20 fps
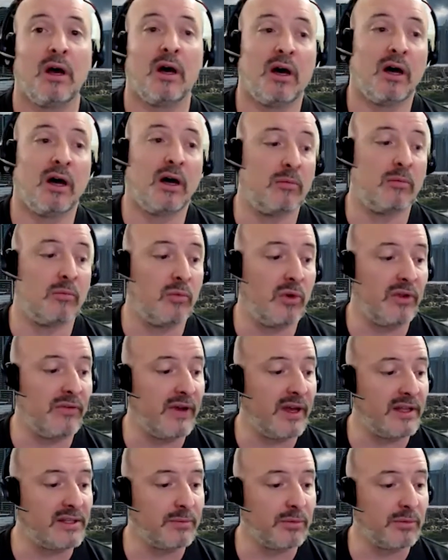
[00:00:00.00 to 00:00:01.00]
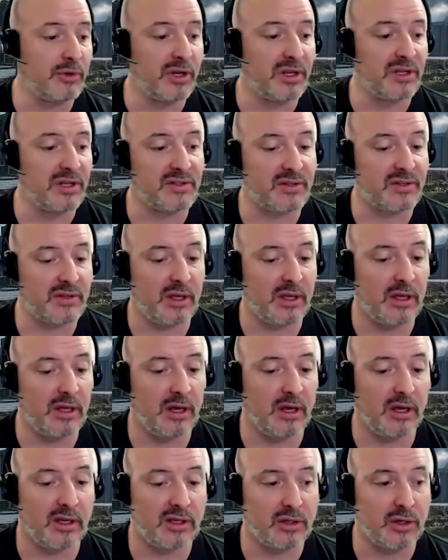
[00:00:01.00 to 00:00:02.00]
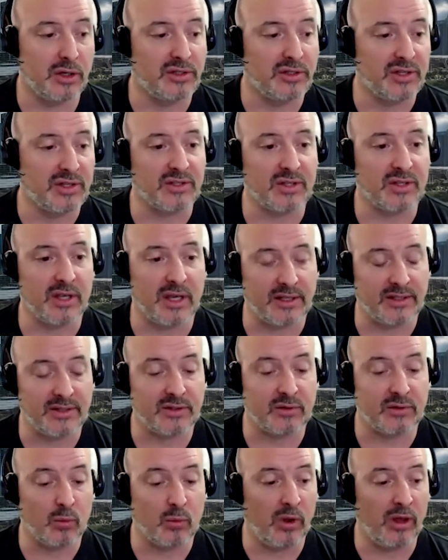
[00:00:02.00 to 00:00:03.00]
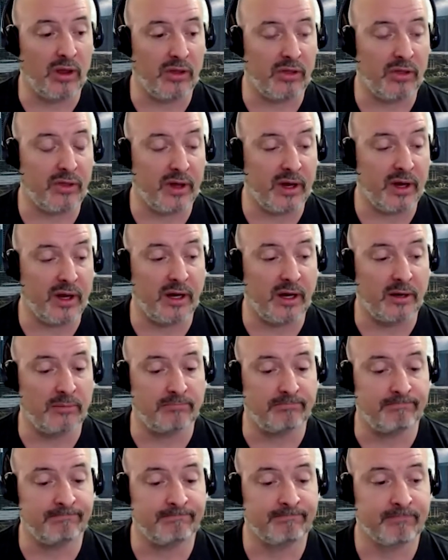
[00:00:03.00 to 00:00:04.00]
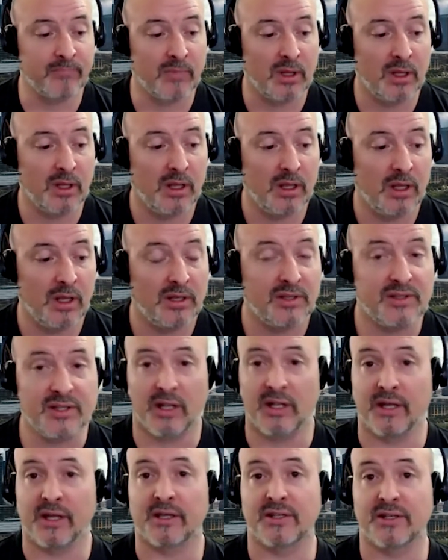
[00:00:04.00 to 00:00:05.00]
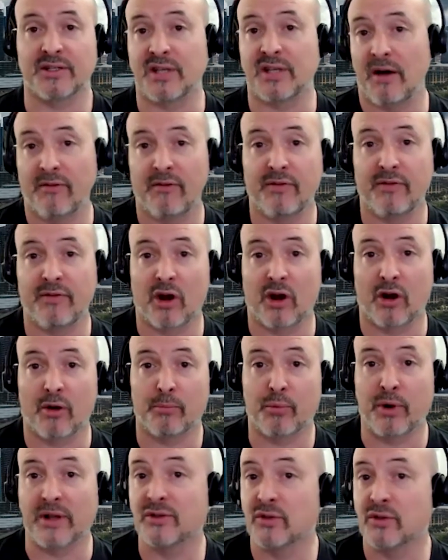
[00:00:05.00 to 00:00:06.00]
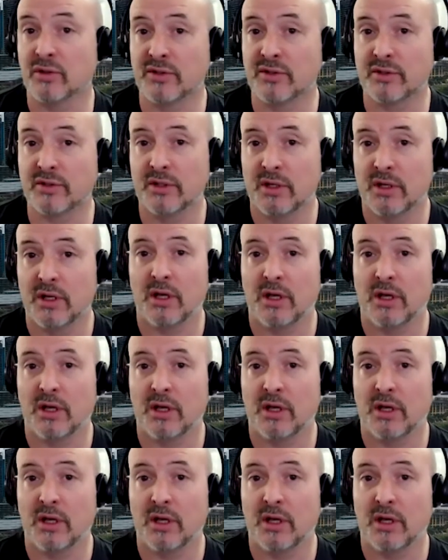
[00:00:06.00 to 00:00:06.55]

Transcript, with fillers: Um, we've had some good, uh, good success with um, selling cassava flour pretzels.